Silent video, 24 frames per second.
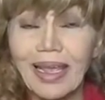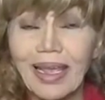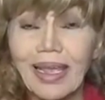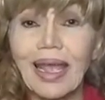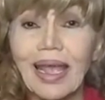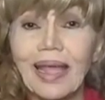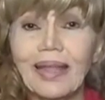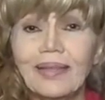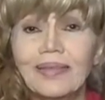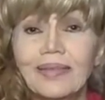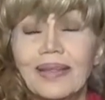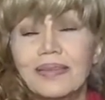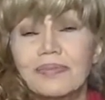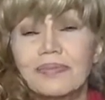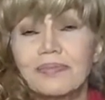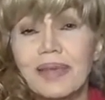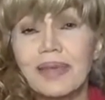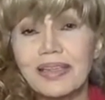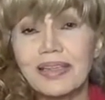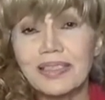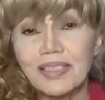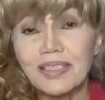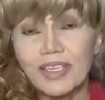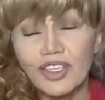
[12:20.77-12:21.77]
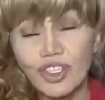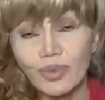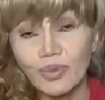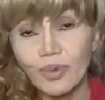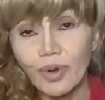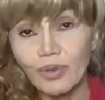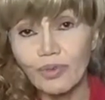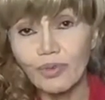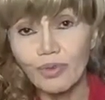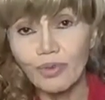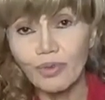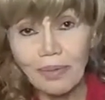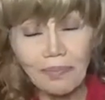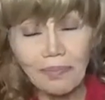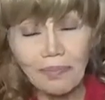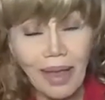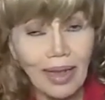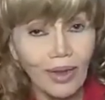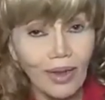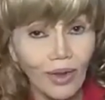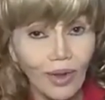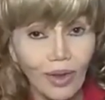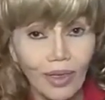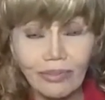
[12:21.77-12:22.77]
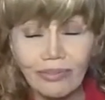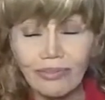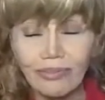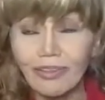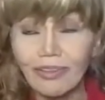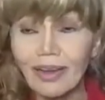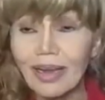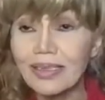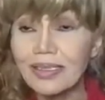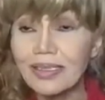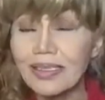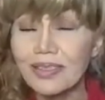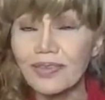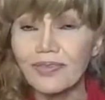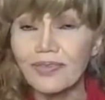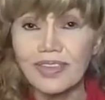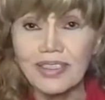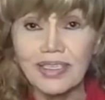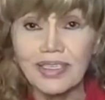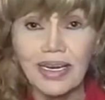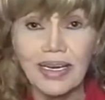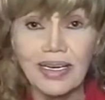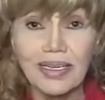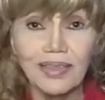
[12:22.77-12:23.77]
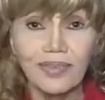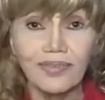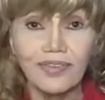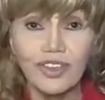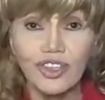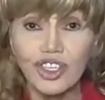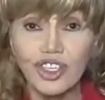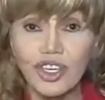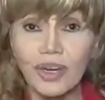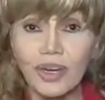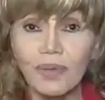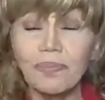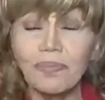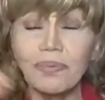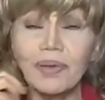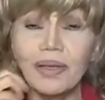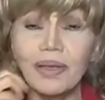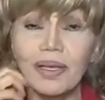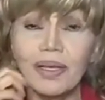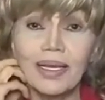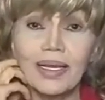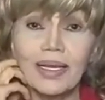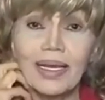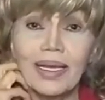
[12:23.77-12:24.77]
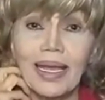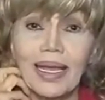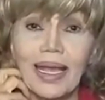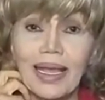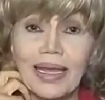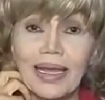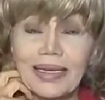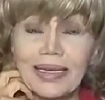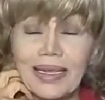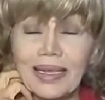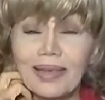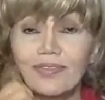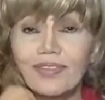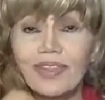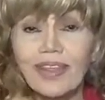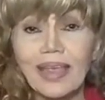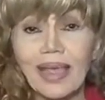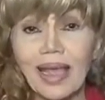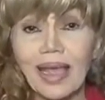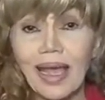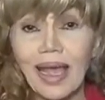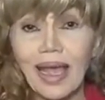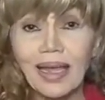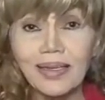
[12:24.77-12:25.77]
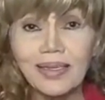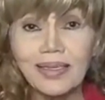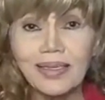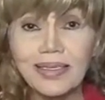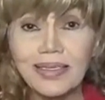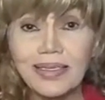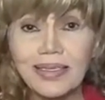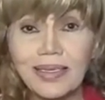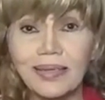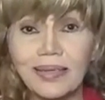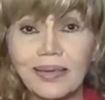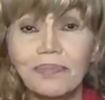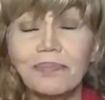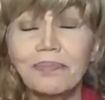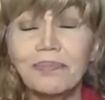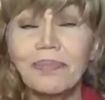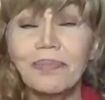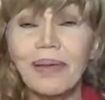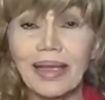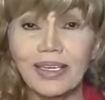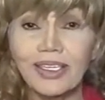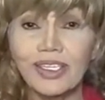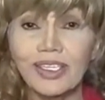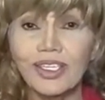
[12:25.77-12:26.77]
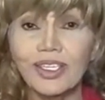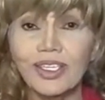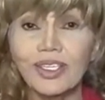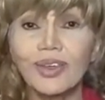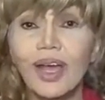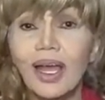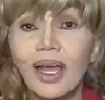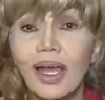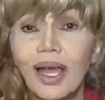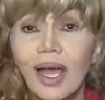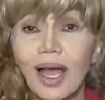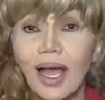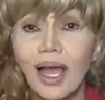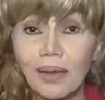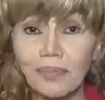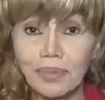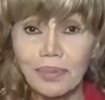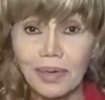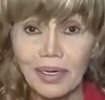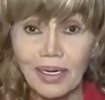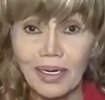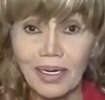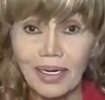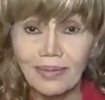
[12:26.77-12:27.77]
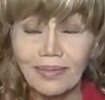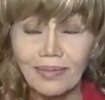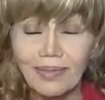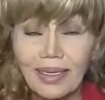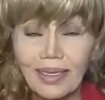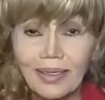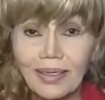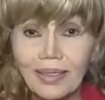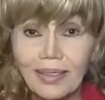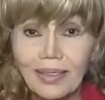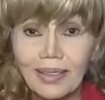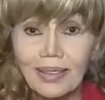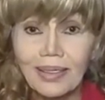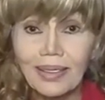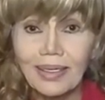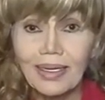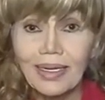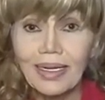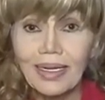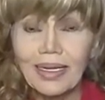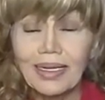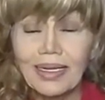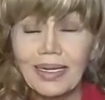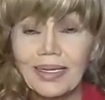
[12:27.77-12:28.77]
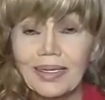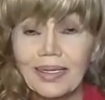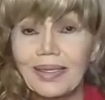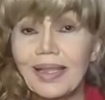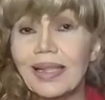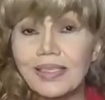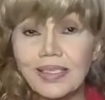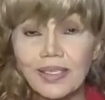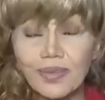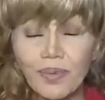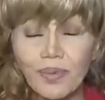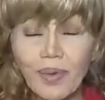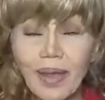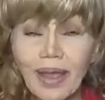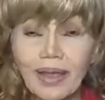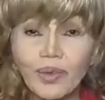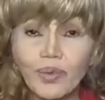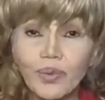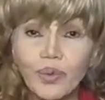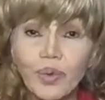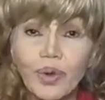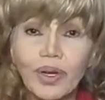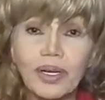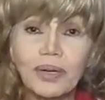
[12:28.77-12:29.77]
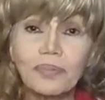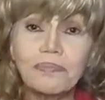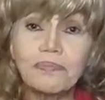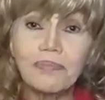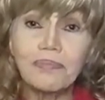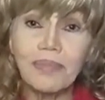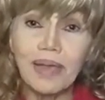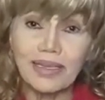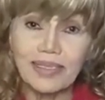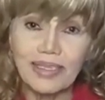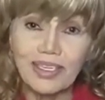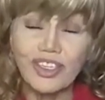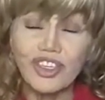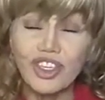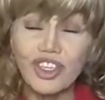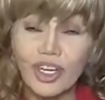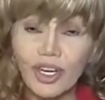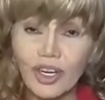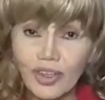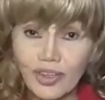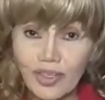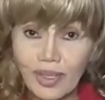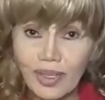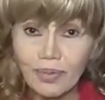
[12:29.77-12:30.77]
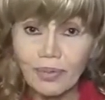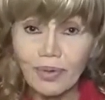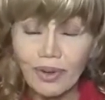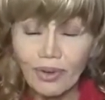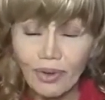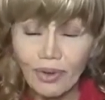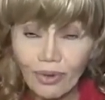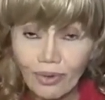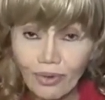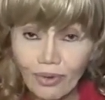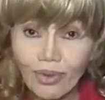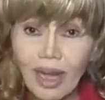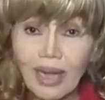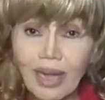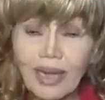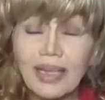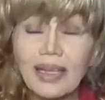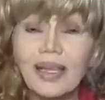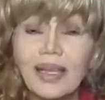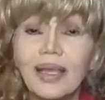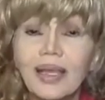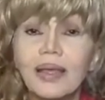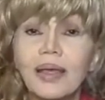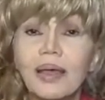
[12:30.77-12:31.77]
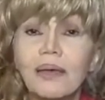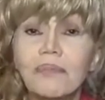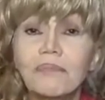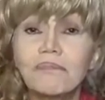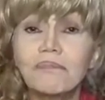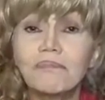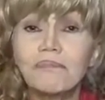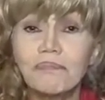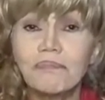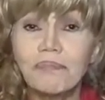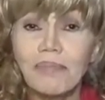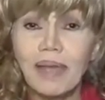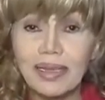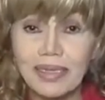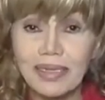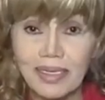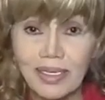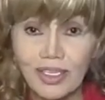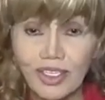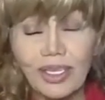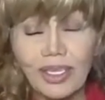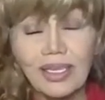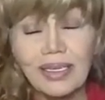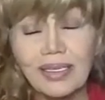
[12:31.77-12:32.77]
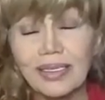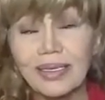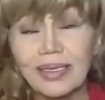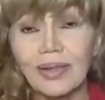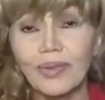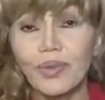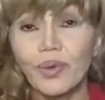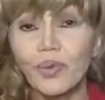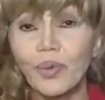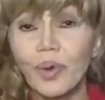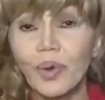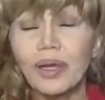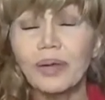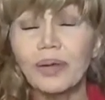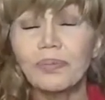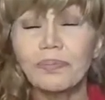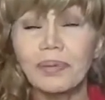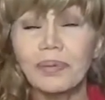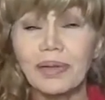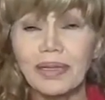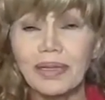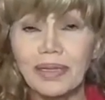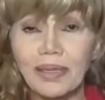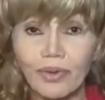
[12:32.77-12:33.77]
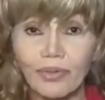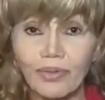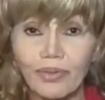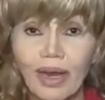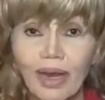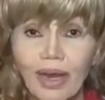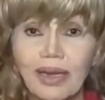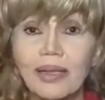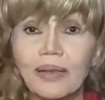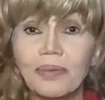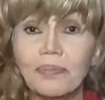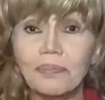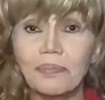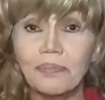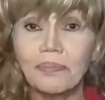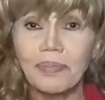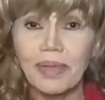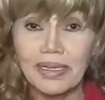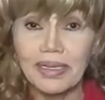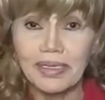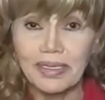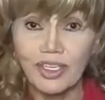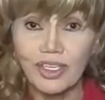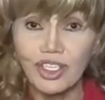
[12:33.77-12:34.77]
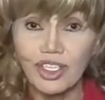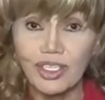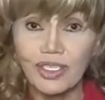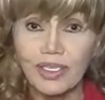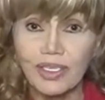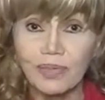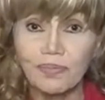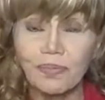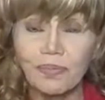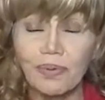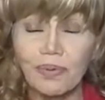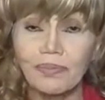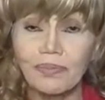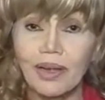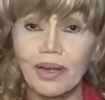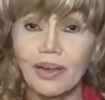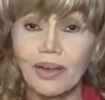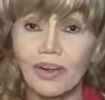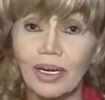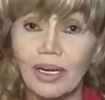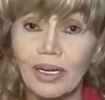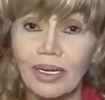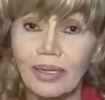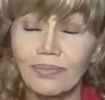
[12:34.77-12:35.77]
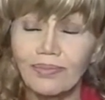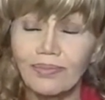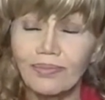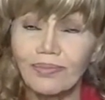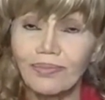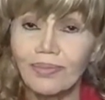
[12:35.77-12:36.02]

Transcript: And then the messenger would run back all the flights of stairs of the ship and give the answer back to Hubbard. That's why the word messenger, because they were running message. They did other work, but they were running messages I primarily. Yeah.